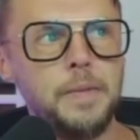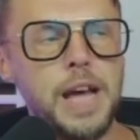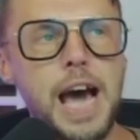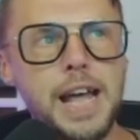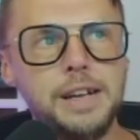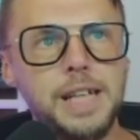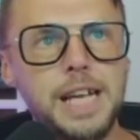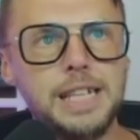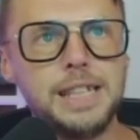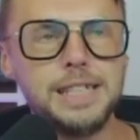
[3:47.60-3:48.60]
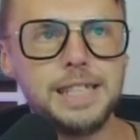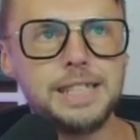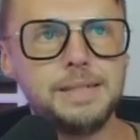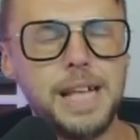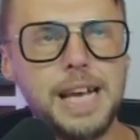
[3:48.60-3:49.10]
I don't like this
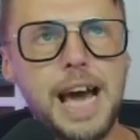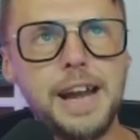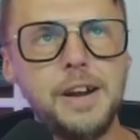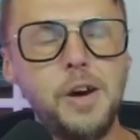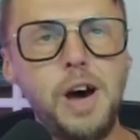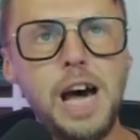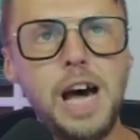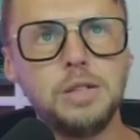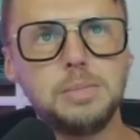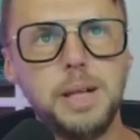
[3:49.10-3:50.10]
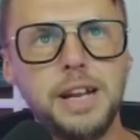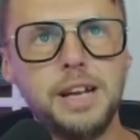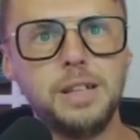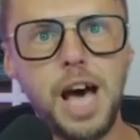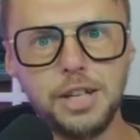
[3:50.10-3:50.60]
is like I don't know how to
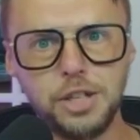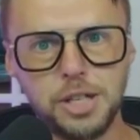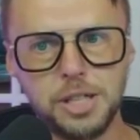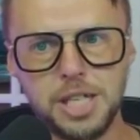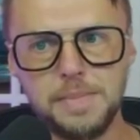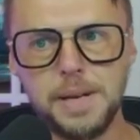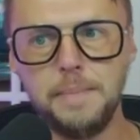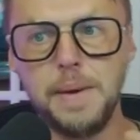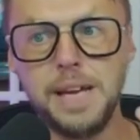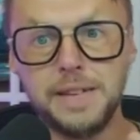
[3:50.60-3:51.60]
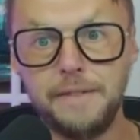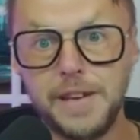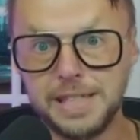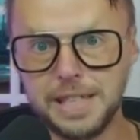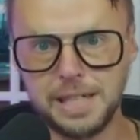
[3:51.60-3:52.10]
explain it logically, but
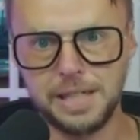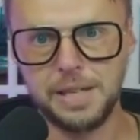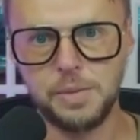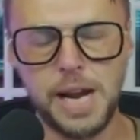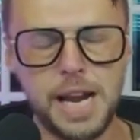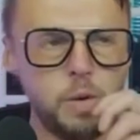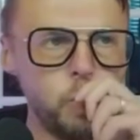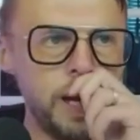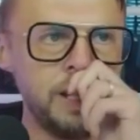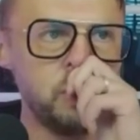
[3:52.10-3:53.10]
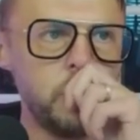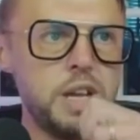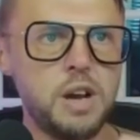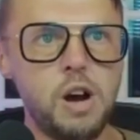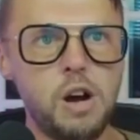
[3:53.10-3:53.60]
metaphysically, right? When
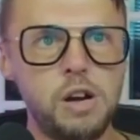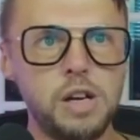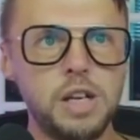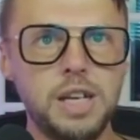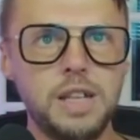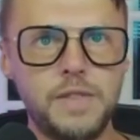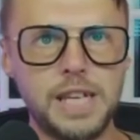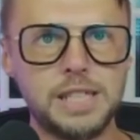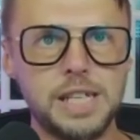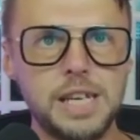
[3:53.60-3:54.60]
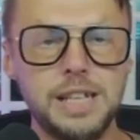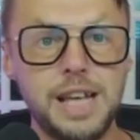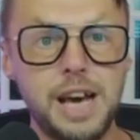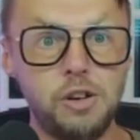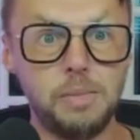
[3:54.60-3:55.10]
we are investing
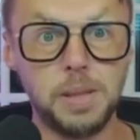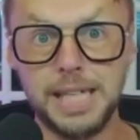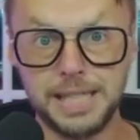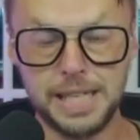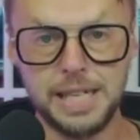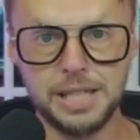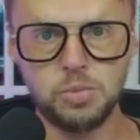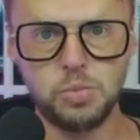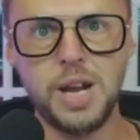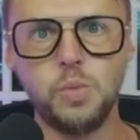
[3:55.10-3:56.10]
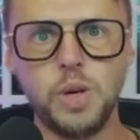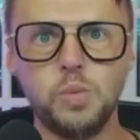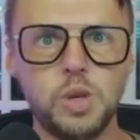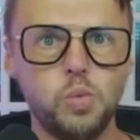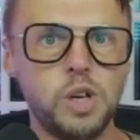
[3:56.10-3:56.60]
in our blessings, right?
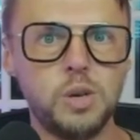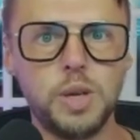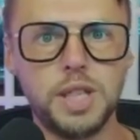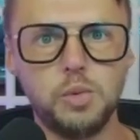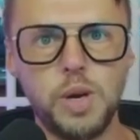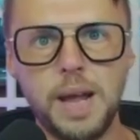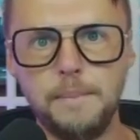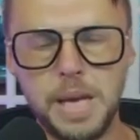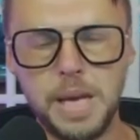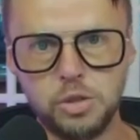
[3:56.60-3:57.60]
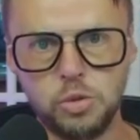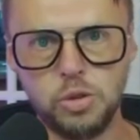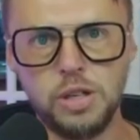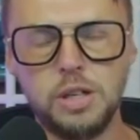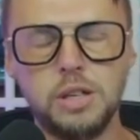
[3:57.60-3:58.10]
When we work with the right
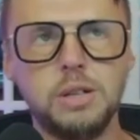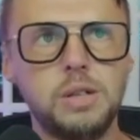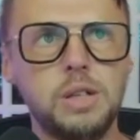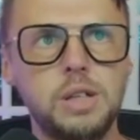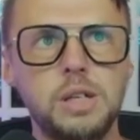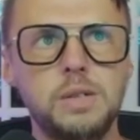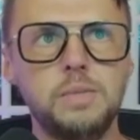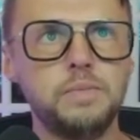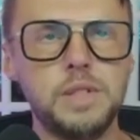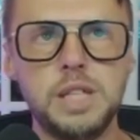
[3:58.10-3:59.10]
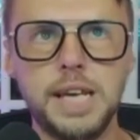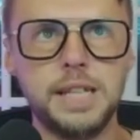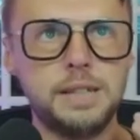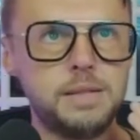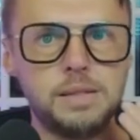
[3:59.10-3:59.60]
mentor, um,
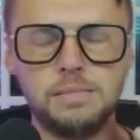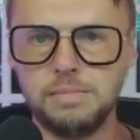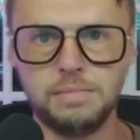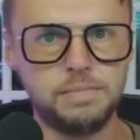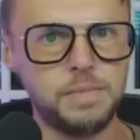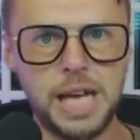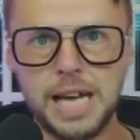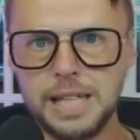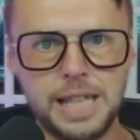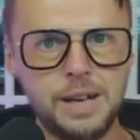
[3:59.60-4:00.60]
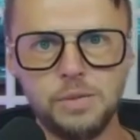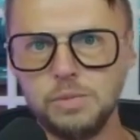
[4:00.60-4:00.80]
and like that